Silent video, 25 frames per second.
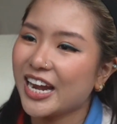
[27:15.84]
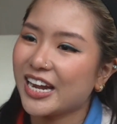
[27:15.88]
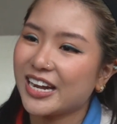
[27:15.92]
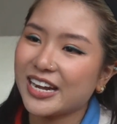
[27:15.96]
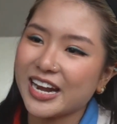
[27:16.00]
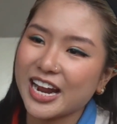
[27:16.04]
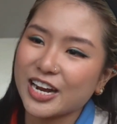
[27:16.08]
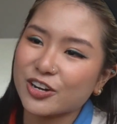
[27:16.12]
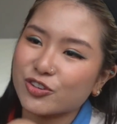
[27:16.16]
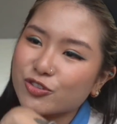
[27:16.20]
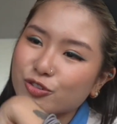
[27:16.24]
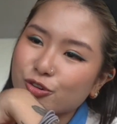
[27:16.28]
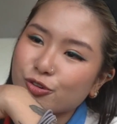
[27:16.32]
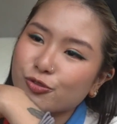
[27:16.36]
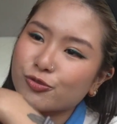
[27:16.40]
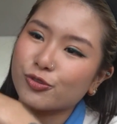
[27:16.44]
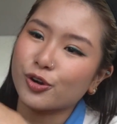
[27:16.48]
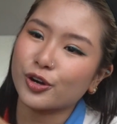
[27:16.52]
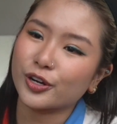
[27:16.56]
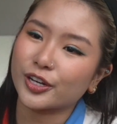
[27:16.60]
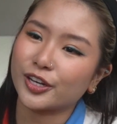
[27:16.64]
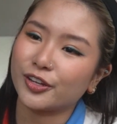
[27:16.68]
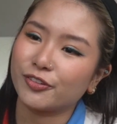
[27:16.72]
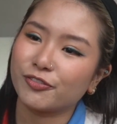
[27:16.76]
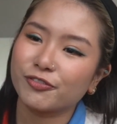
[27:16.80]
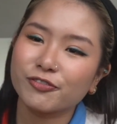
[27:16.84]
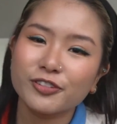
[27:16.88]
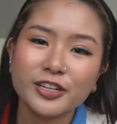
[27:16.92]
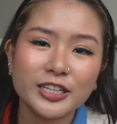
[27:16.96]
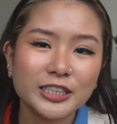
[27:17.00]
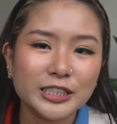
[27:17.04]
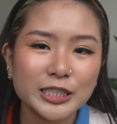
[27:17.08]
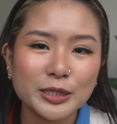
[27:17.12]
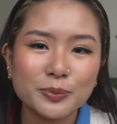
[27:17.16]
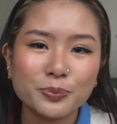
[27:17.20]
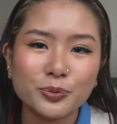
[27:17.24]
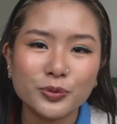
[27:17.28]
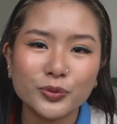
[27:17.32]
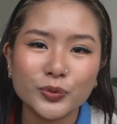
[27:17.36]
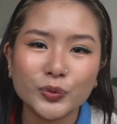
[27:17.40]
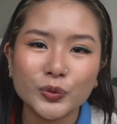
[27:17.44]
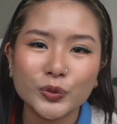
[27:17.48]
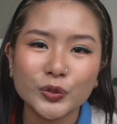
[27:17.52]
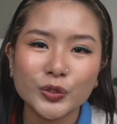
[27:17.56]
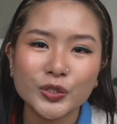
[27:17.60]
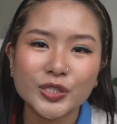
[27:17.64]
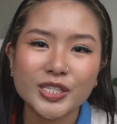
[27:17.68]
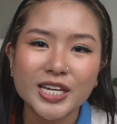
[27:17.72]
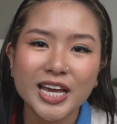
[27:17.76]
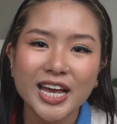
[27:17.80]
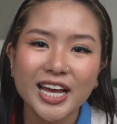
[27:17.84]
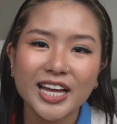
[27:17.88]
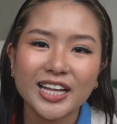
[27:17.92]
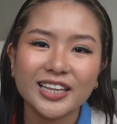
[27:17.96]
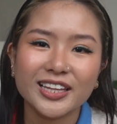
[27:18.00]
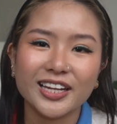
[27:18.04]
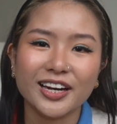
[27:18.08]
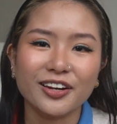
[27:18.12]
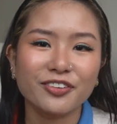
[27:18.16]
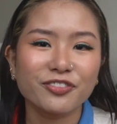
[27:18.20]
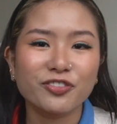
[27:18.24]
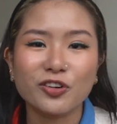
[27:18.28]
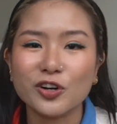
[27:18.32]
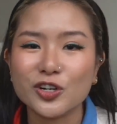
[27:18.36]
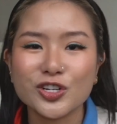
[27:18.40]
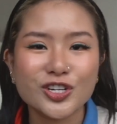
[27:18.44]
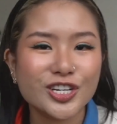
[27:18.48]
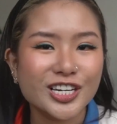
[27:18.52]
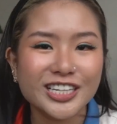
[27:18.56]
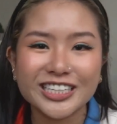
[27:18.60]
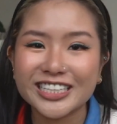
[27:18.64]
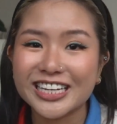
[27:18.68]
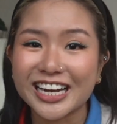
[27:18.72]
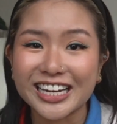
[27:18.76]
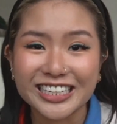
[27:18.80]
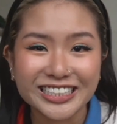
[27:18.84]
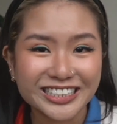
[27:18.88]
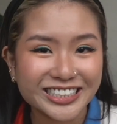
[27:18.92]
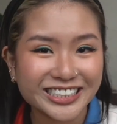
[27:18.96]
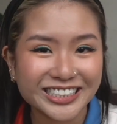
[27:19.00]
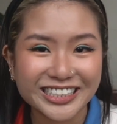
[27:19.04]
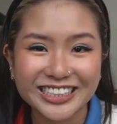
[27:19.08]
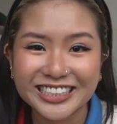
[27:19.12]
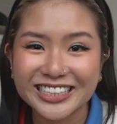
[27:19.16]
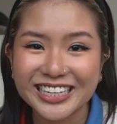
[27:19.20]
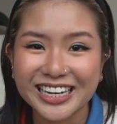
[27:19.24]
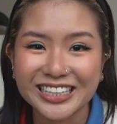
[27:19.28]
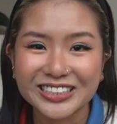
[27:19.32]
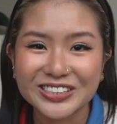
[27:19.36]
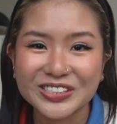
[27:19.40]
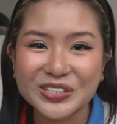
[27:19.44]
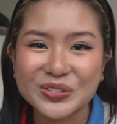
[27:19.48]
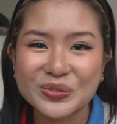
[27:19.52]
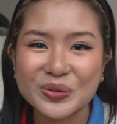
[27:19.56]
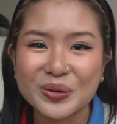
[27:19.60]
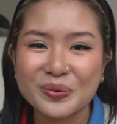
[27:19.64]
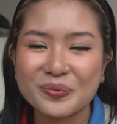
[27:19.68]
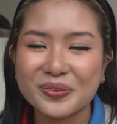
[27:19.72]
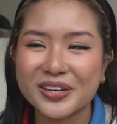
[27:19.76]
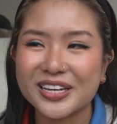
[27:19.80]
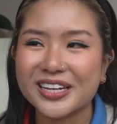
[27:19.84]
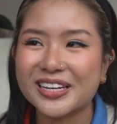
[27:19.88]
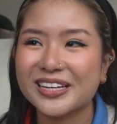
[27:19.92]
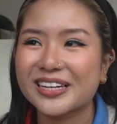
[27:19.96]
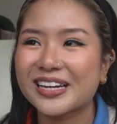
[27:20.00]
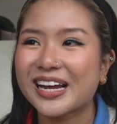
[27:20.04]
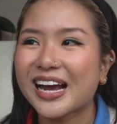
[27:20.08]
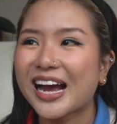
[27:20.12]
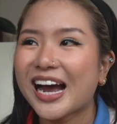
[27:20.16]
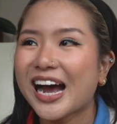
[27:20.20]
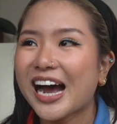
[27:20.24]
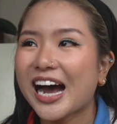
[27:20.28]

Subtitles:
natural rock infinity pools that unfortunately I didn't get to swim in.